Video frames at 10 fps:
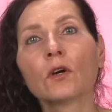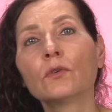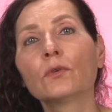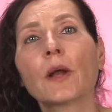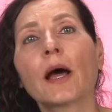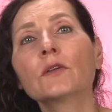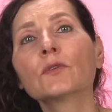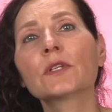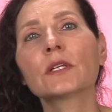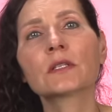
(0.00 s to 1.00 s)

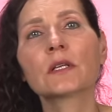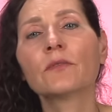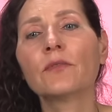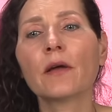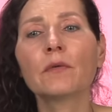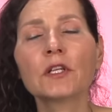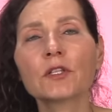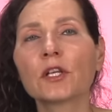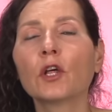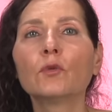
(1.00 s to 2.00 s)
Uranus is a very
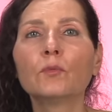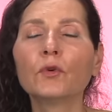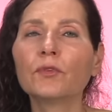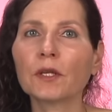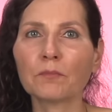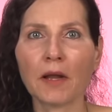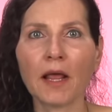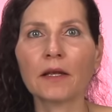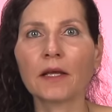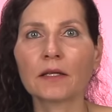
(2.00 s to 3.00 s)
slow-moving
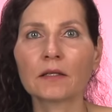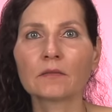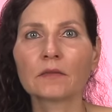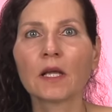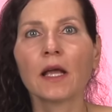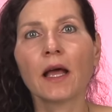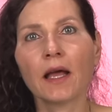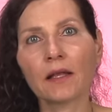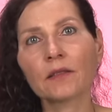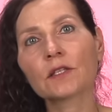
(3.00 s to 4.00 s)
planet.
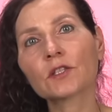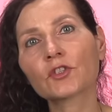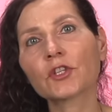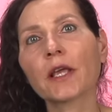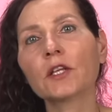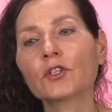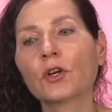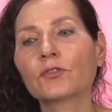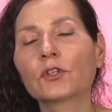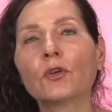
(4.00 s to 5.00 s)
And this change
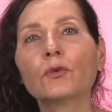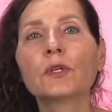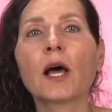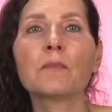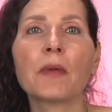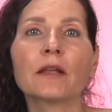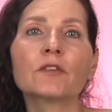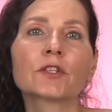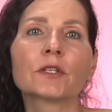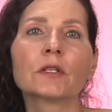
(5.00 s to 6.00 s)
of the lunar
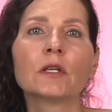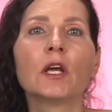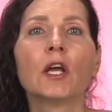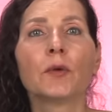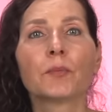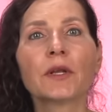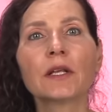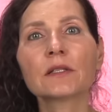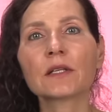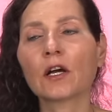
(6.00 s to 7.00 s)
mansion
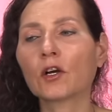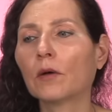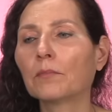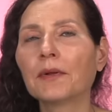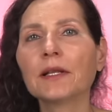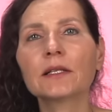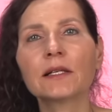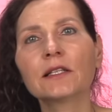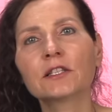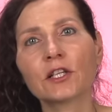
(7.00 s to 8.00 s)
brings a
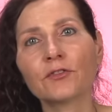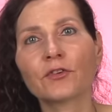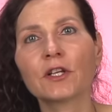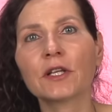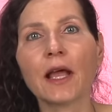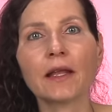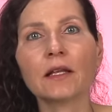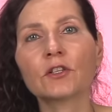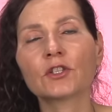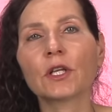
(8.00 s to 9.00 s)
completely different
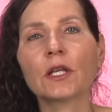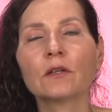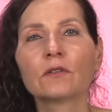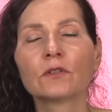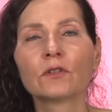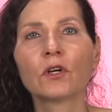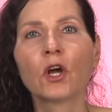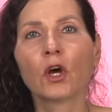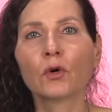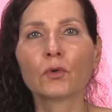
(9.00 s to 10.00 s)
energy.
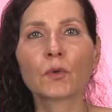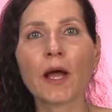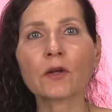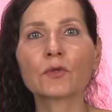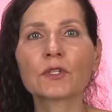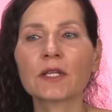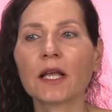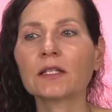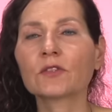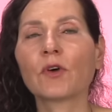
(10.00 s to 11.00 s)
Uranus
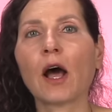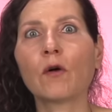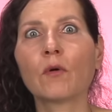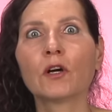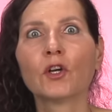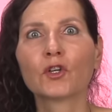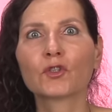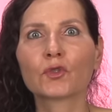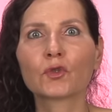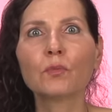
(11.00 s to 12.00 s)
stands for our
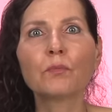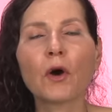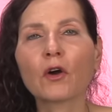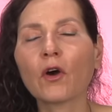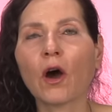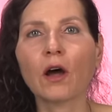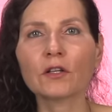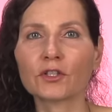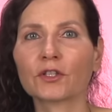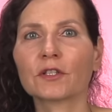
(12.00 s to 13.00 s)

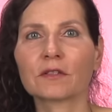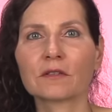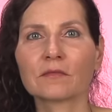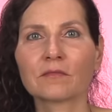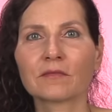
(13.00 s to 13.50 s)
superconscious.